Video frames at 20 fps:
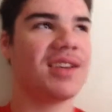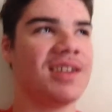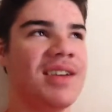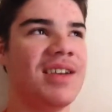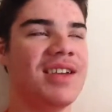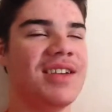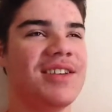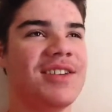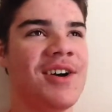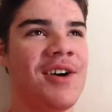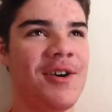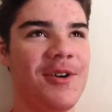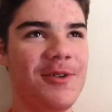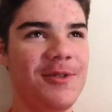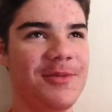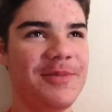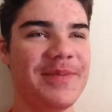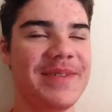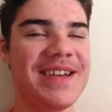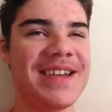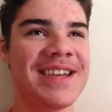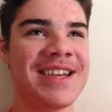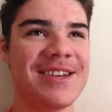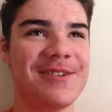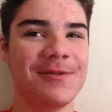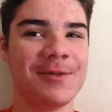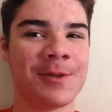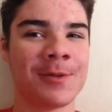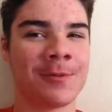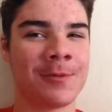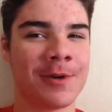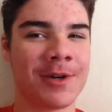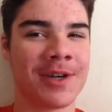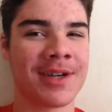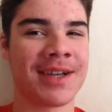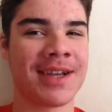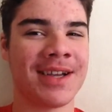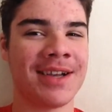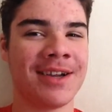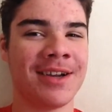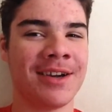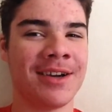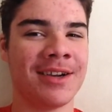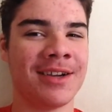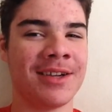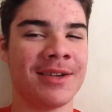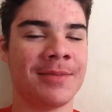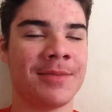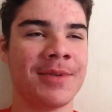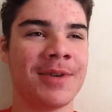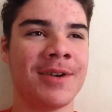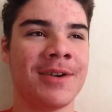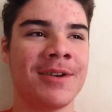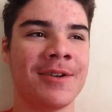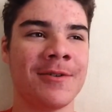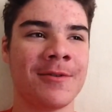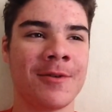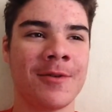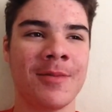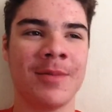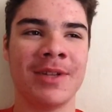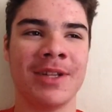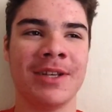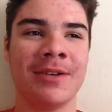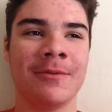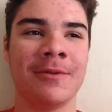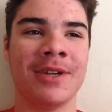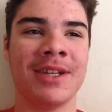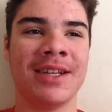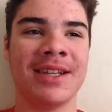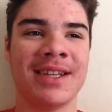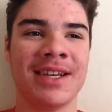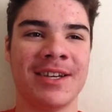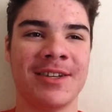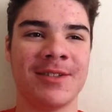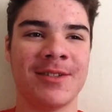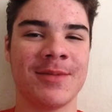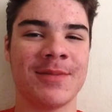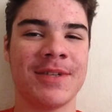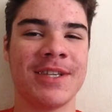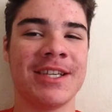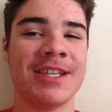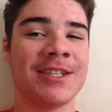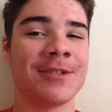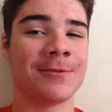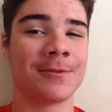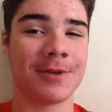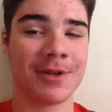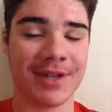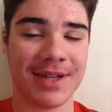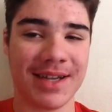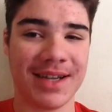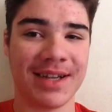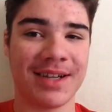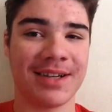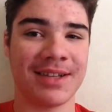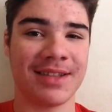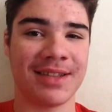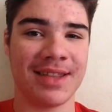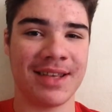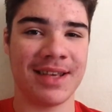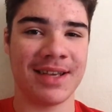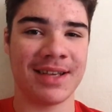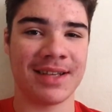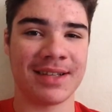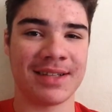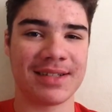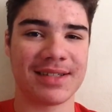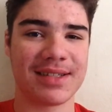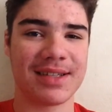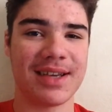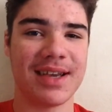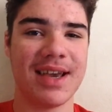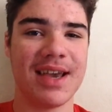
he told me he was working on it, but normally when he tells me he's working on things,